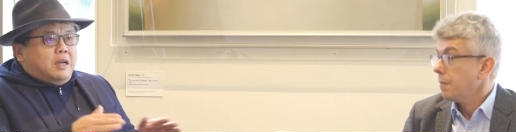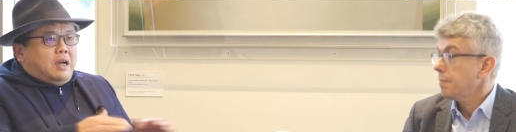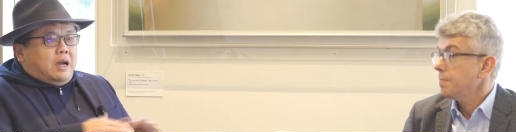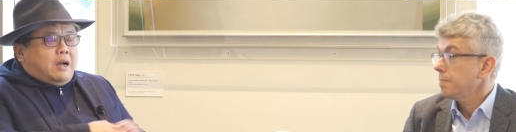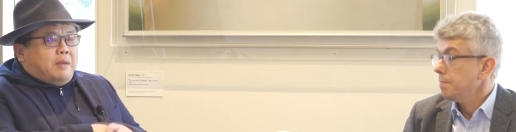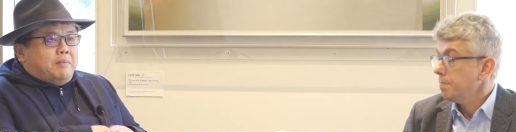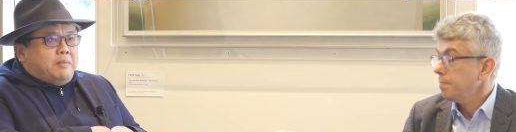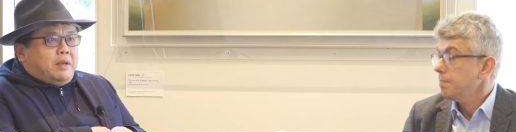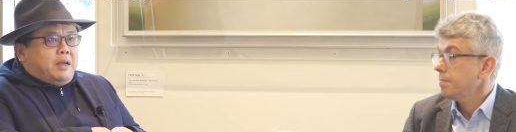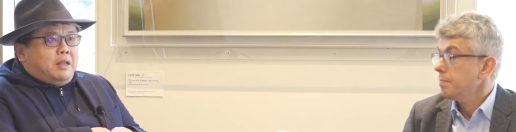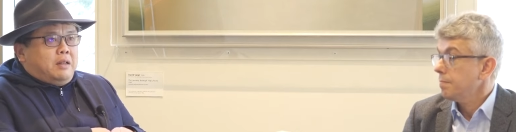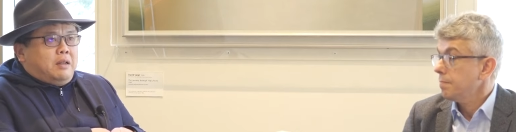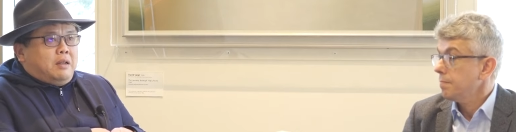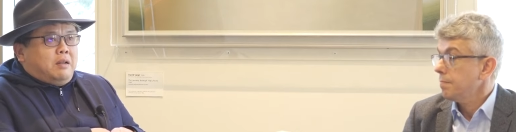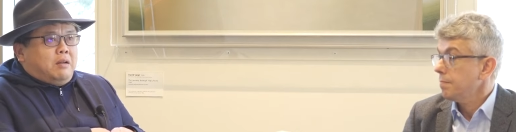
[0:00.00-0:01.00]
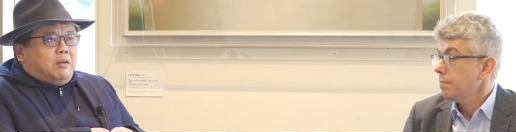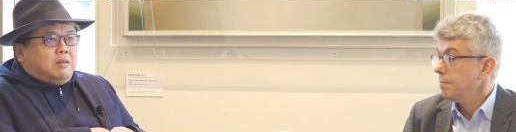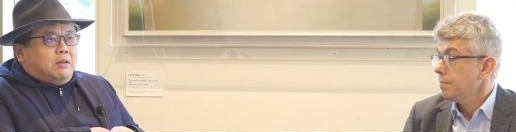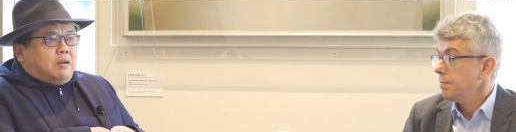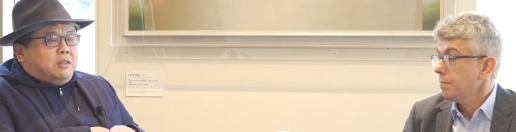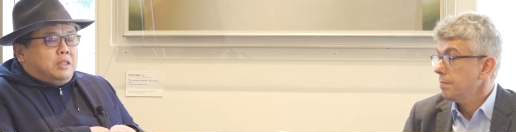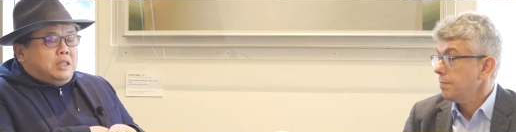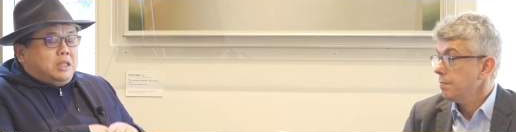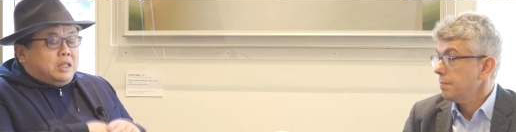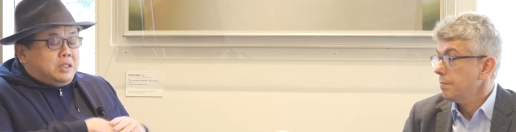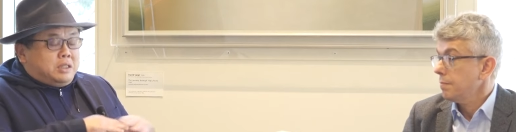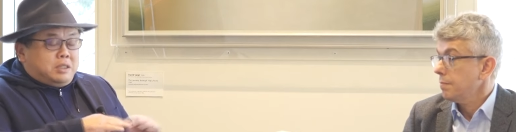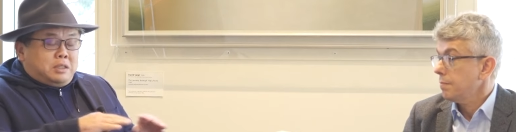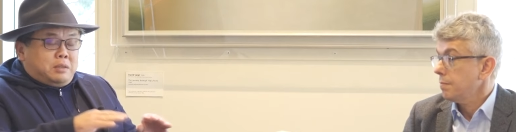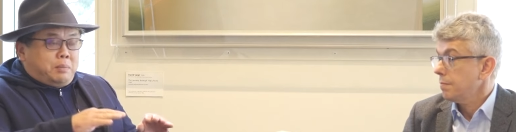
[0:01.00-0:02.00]
Speaker 1: Um, and, and I, I didn't
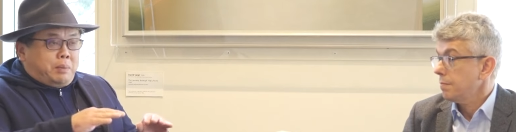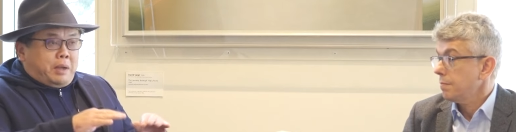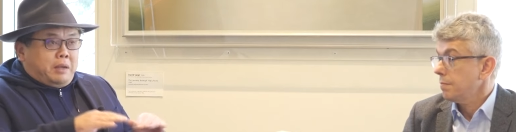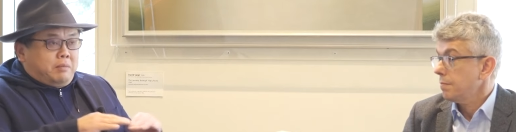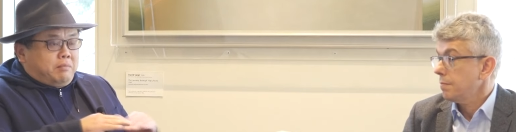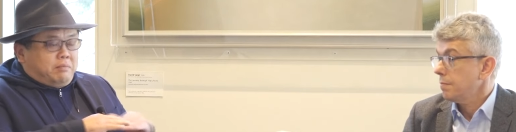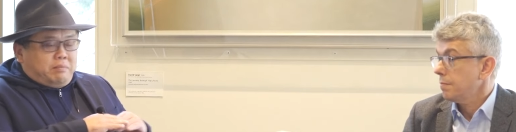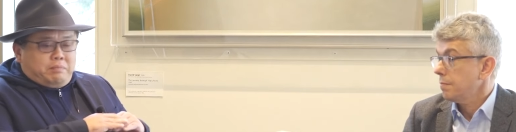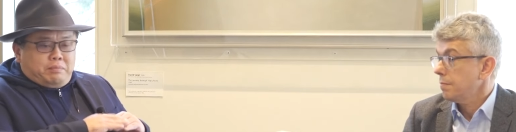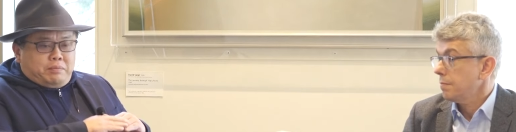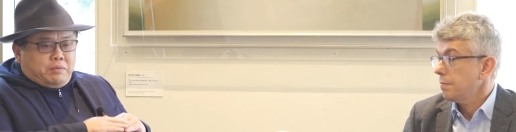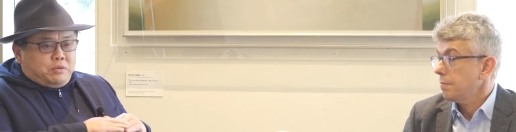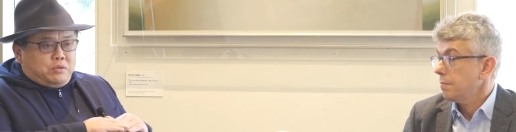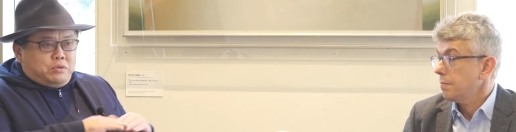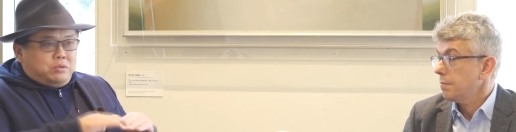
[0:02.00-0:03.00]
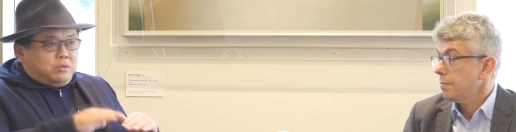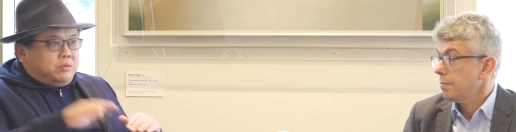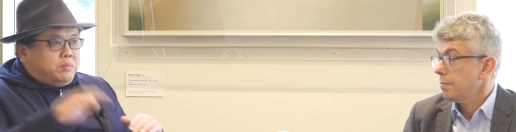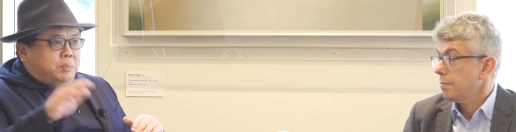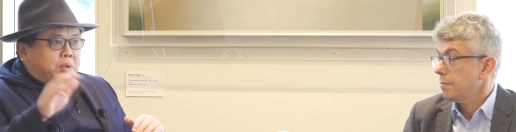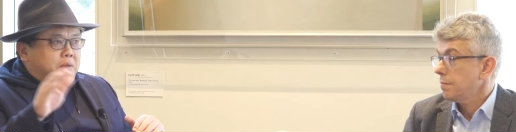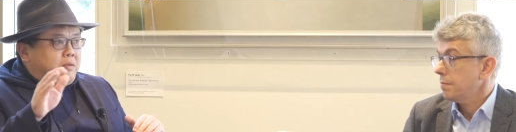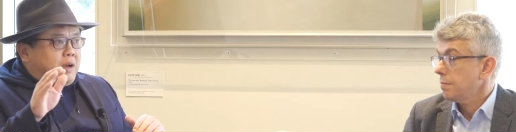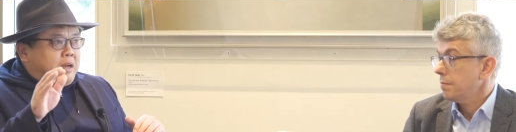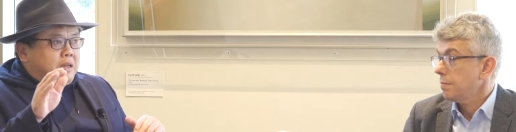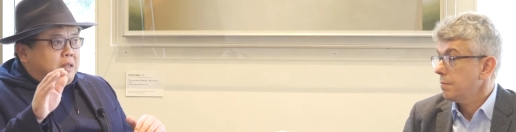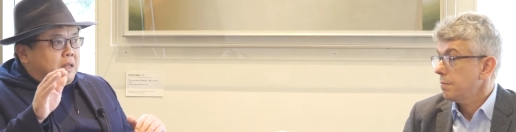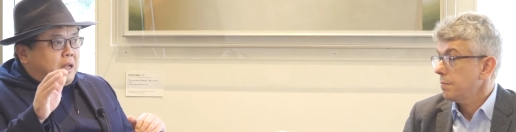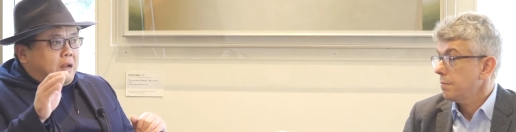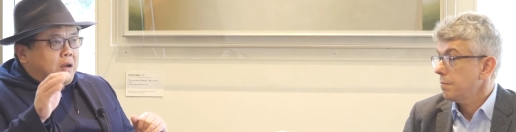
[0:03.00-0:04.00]
anticipate for sure to be
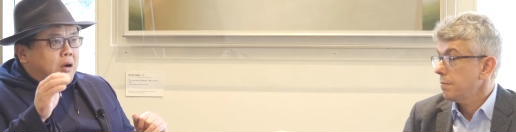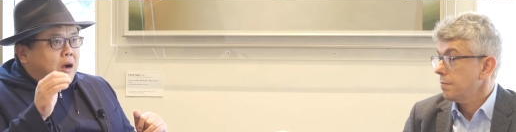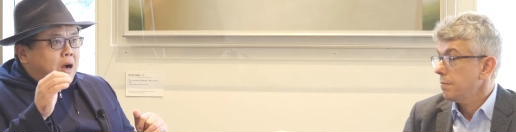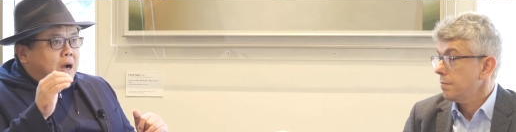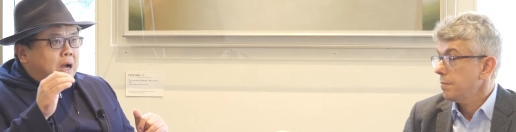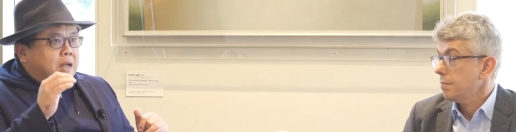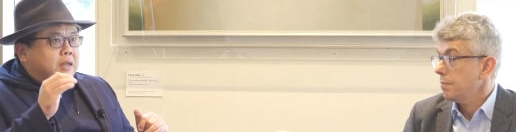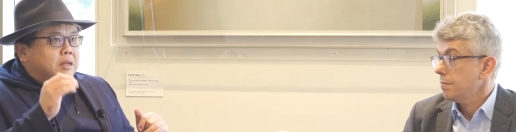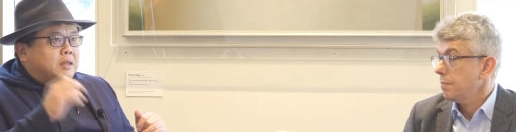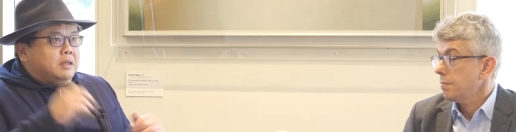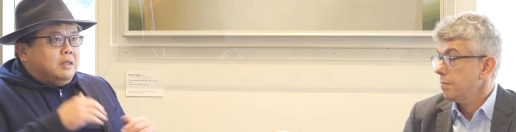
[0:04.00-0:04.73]
running that hard.